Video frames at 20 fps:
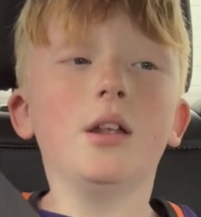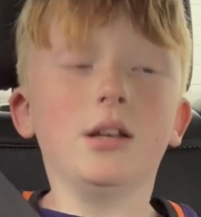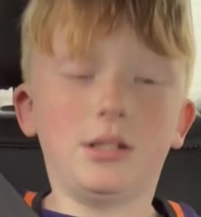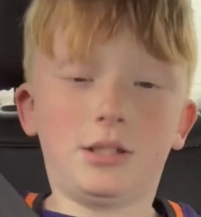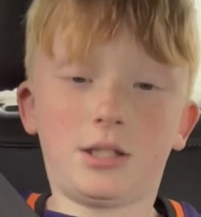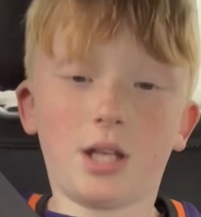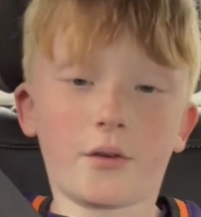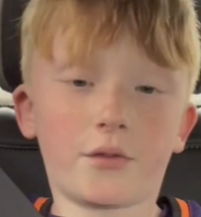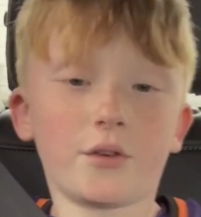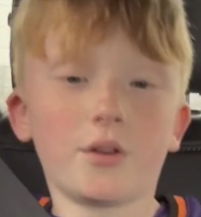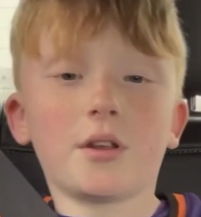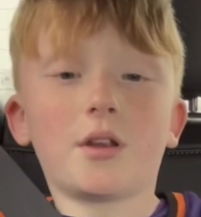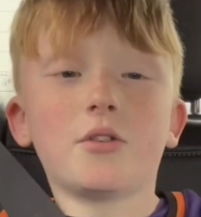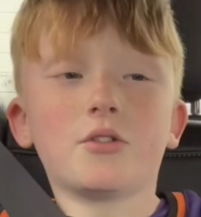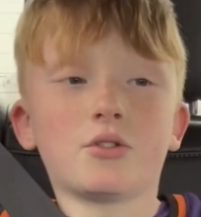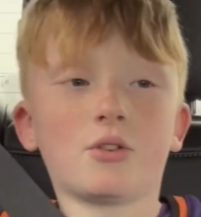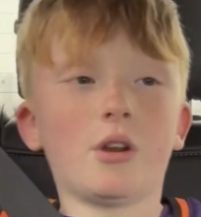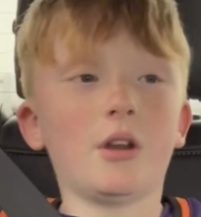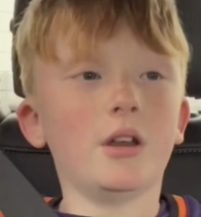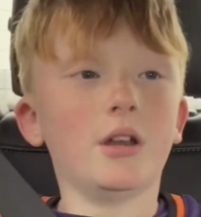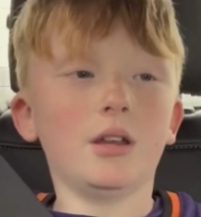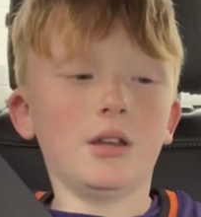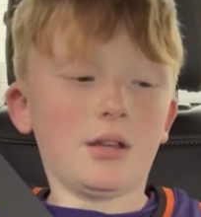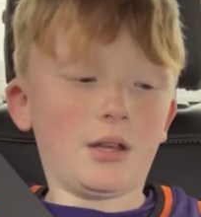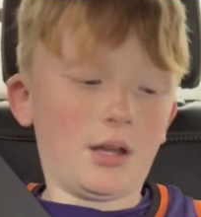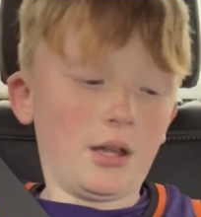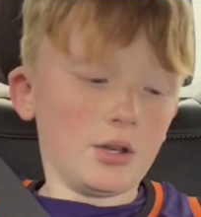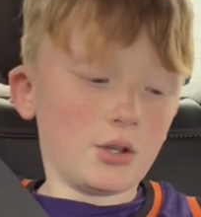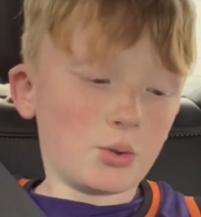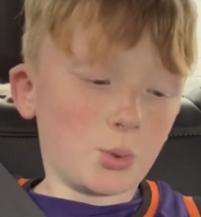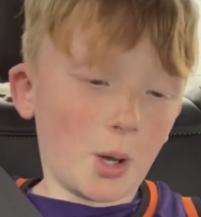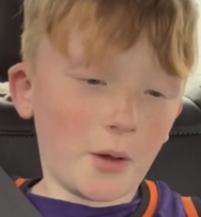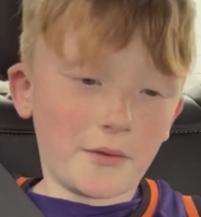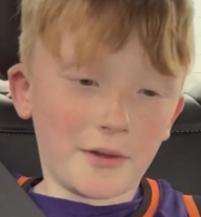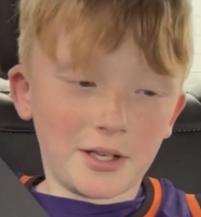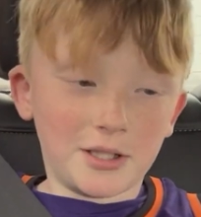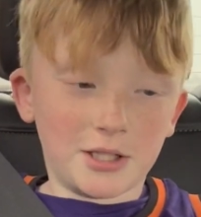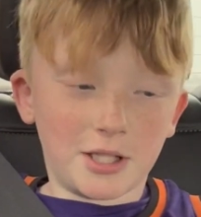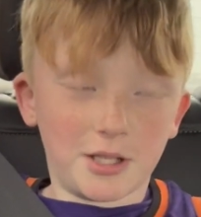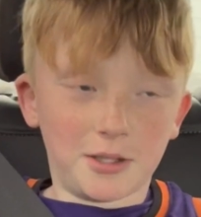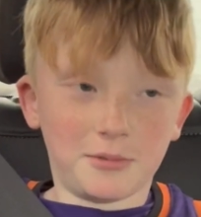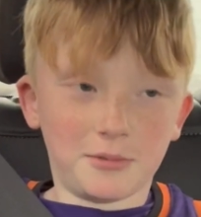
definitely go try it. 12 out of 10.